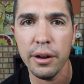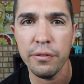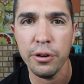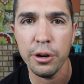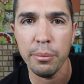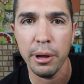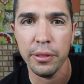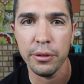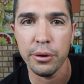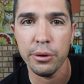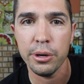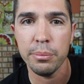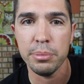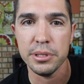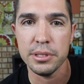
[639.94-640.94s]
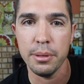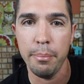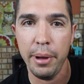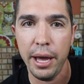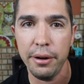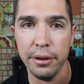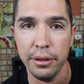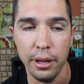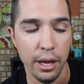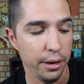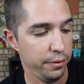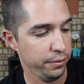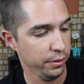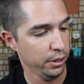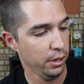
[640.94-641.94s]
that I've heard about the grip is the battery
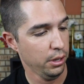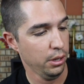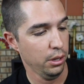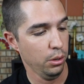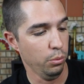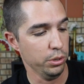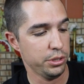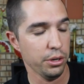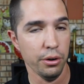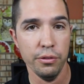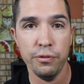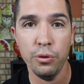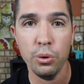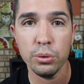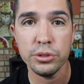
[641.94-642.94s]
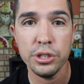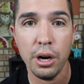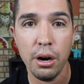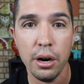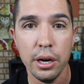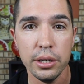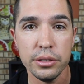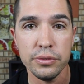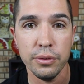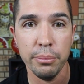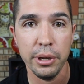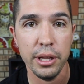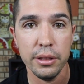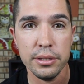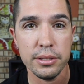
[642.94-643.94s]
life, which on a full charge, for
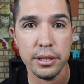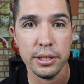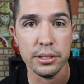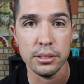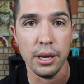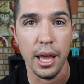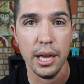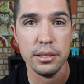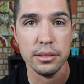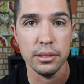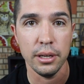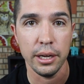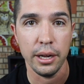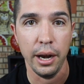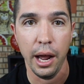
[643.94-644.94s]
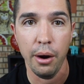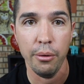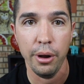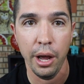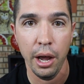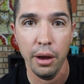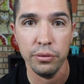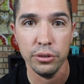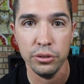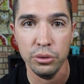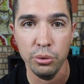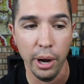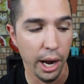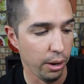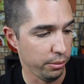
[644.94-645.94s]
me, this thing has lasted like an hour and a half to
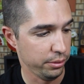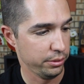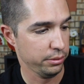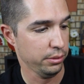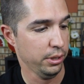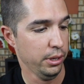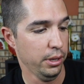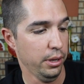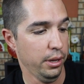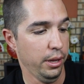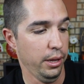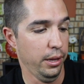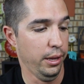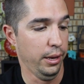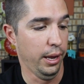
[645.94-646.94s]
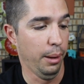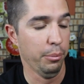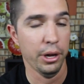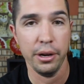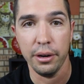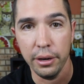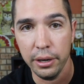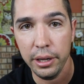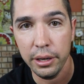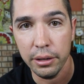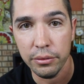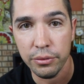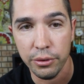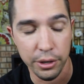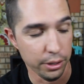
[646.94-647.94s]
2 hours. And I'm not gonna need
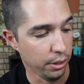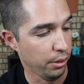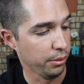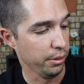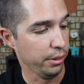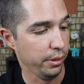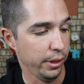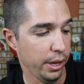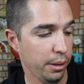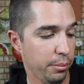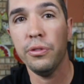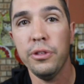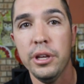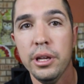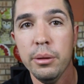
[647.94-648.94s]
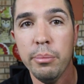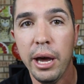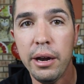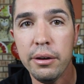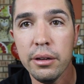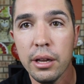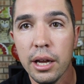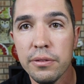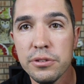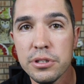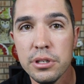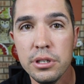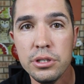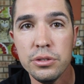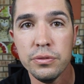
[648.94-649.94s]
it for any longer than that. If the battery life
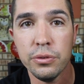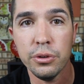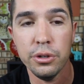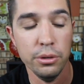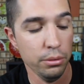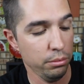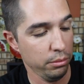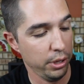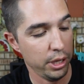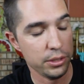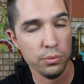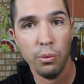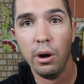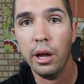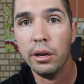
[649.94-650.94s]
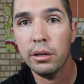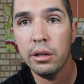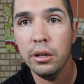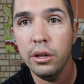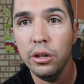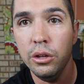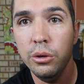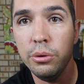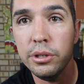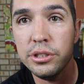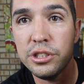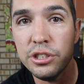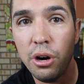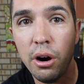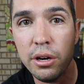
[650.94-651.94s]
is an issue for you, guess what? You
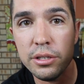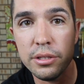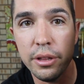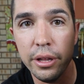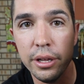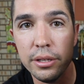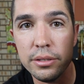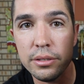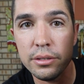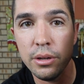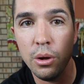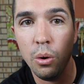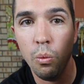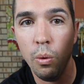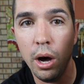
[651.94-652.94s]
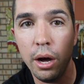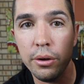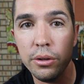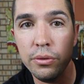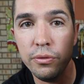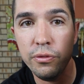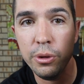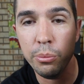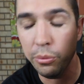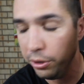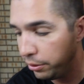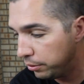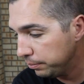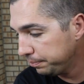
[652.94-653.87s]
can charge this while you film with